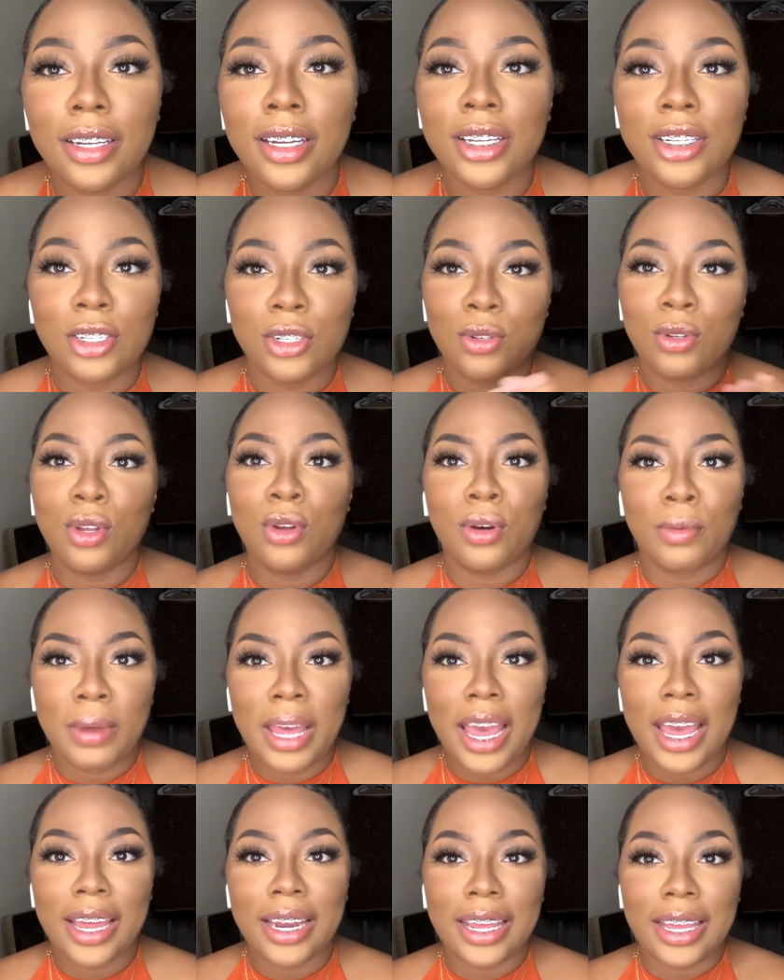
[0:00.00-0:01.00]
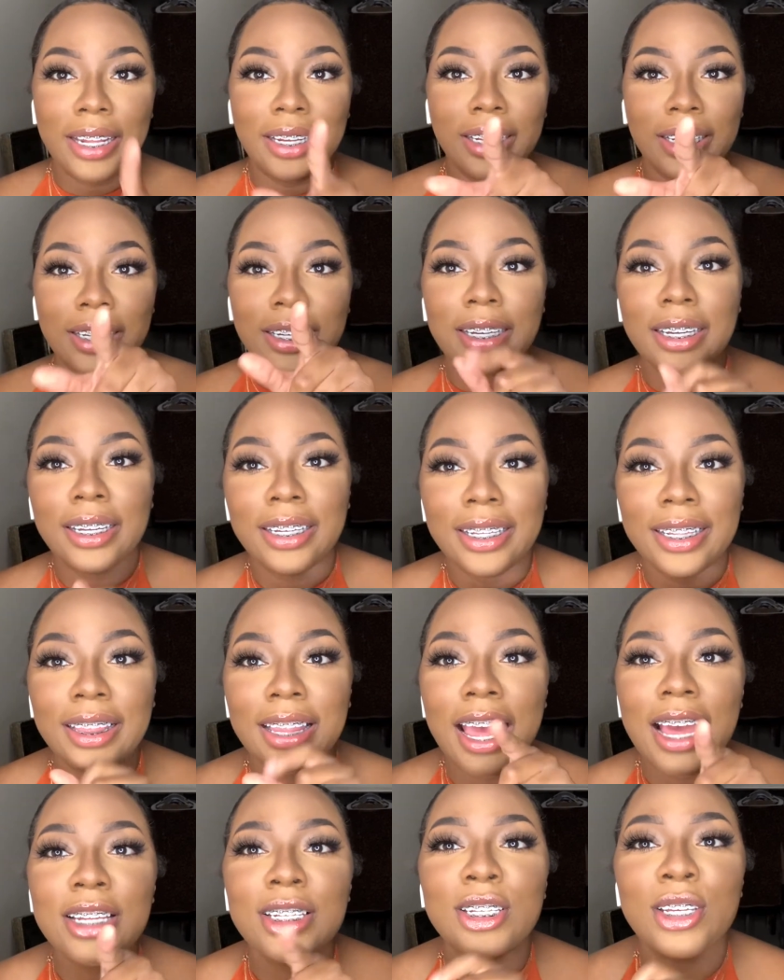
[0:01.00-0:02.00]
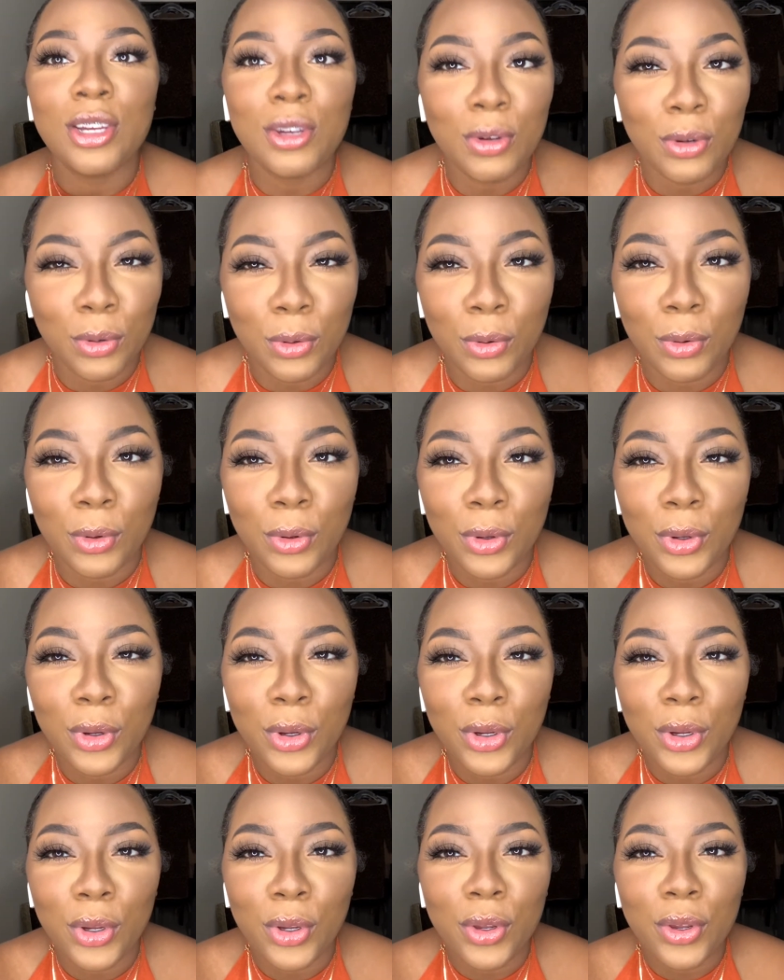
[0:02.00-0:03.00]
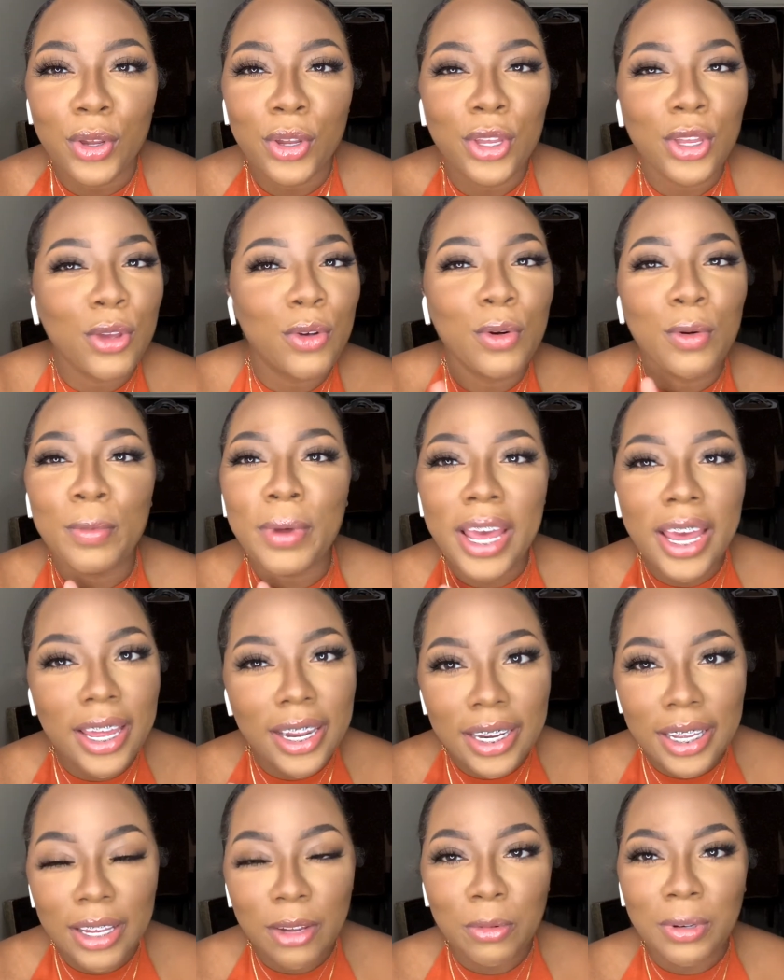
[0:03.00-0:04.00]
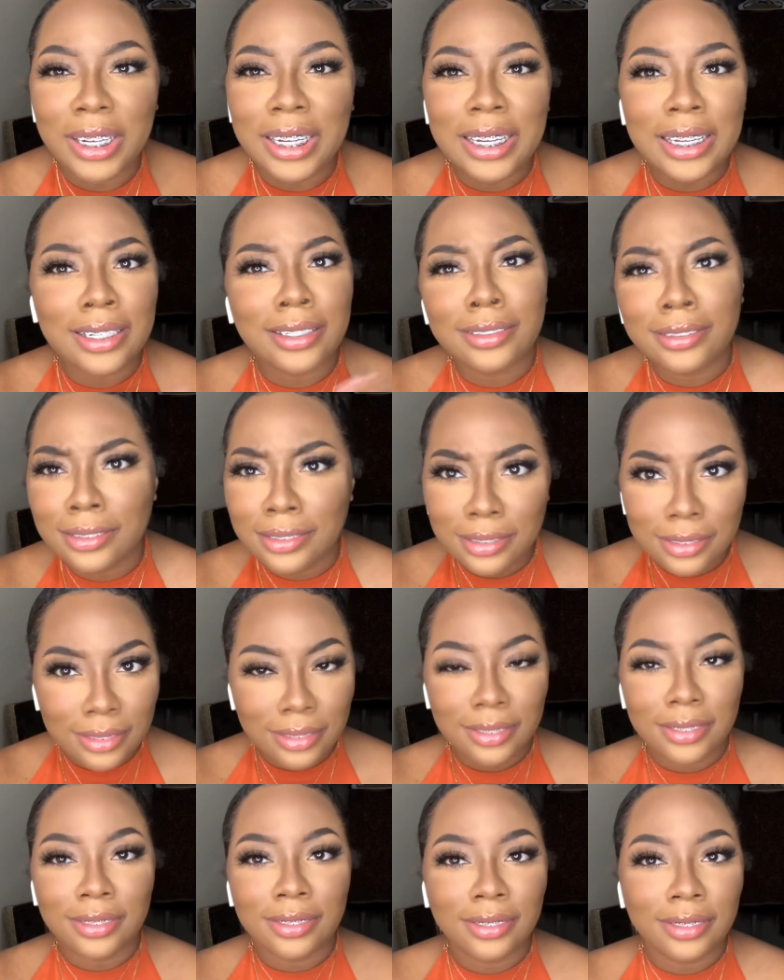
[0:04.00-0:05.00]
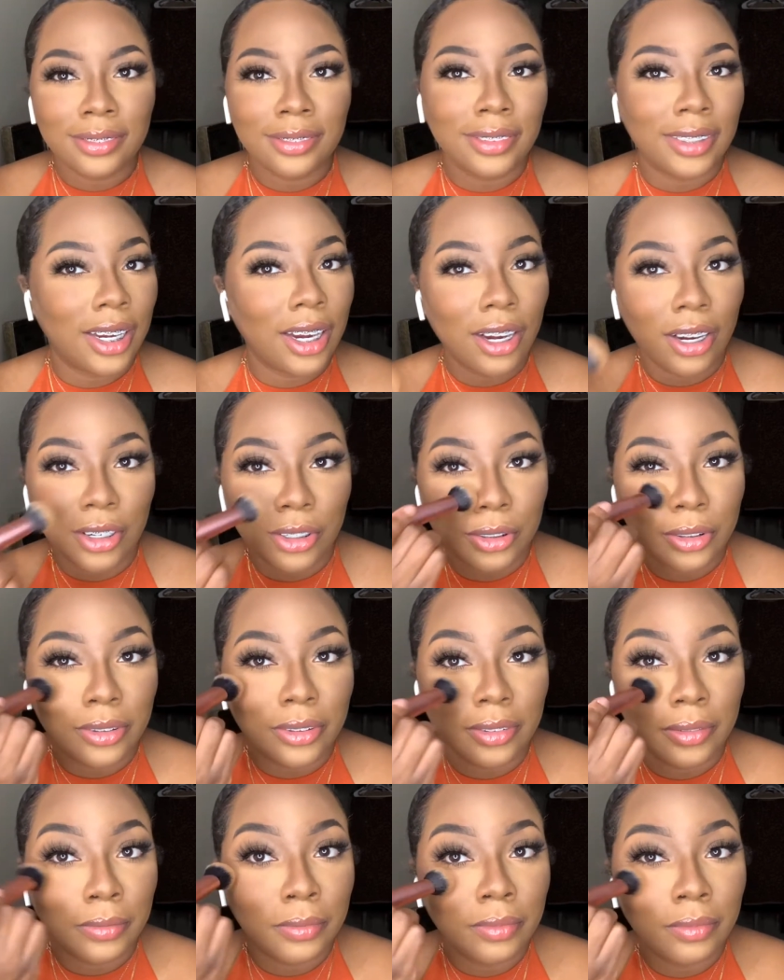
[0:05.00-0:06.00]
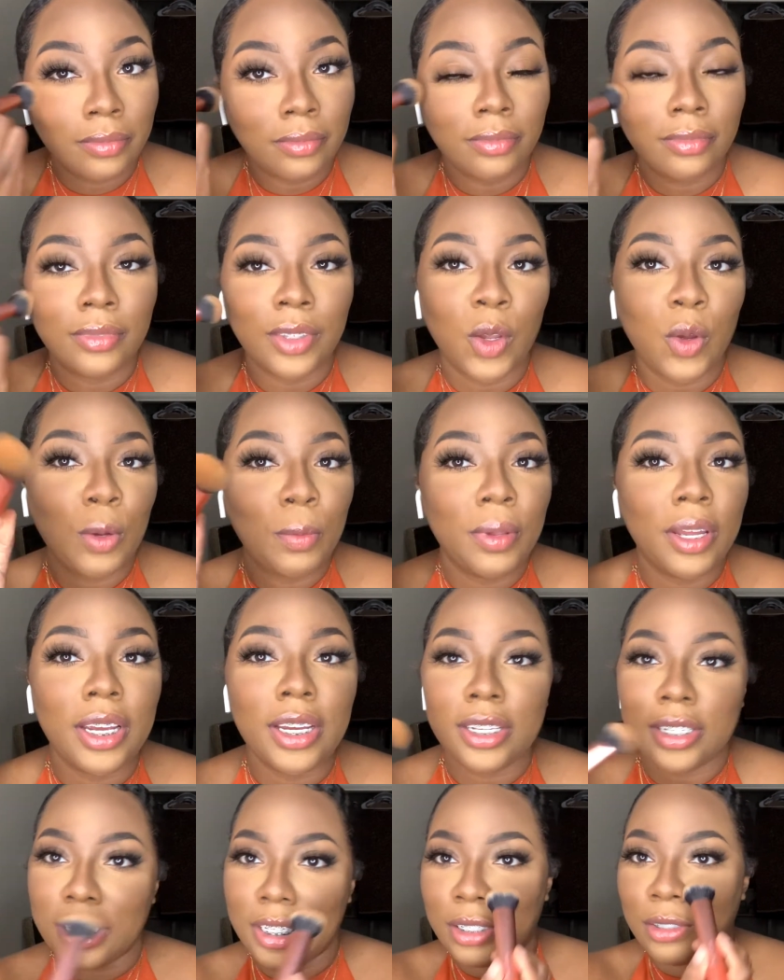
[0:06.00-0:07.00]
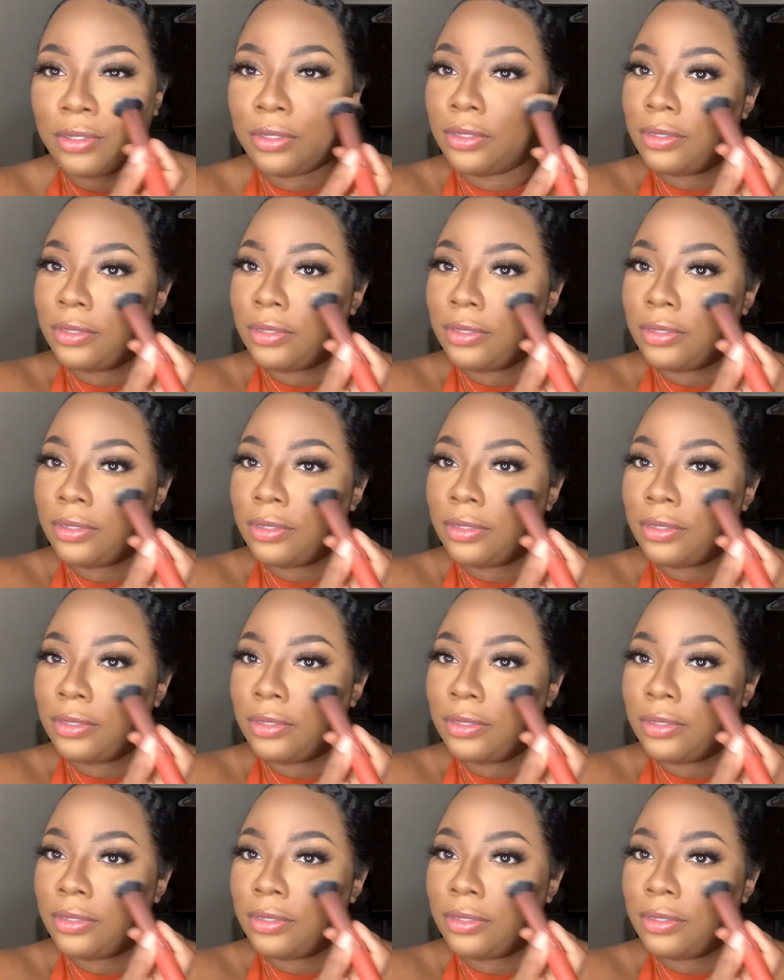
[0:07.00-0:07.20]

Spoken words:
you. You a baddie. Look, that's you. You a baddie. What? Girl, quit playing yourself.